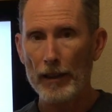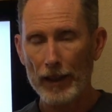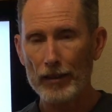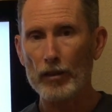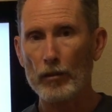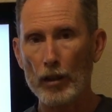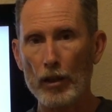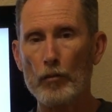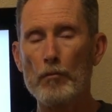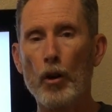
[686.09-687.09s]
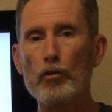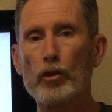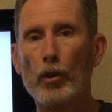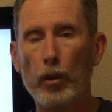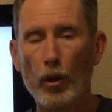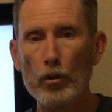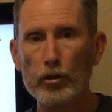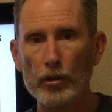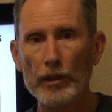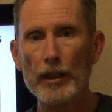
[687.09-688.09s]
is it most
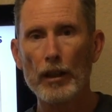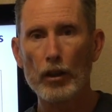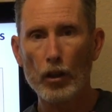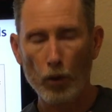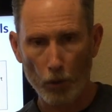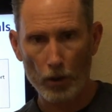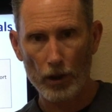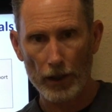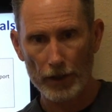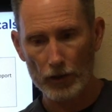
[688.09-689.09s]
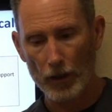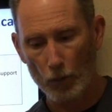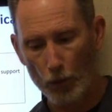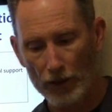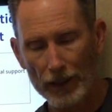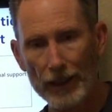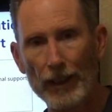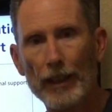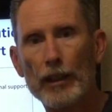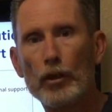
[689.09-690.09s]
closely correlates with the
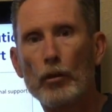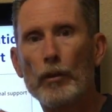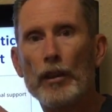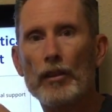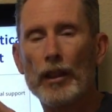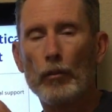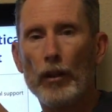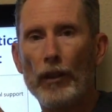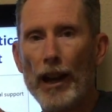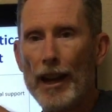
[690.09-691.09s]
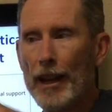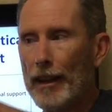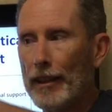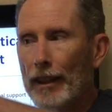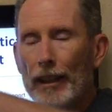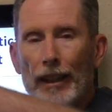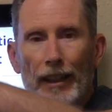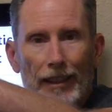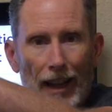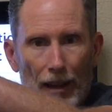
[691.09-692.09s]
increase that we've had
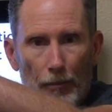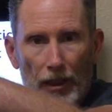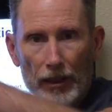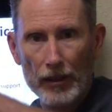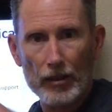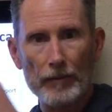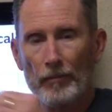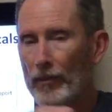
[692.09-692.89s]
in diabetes.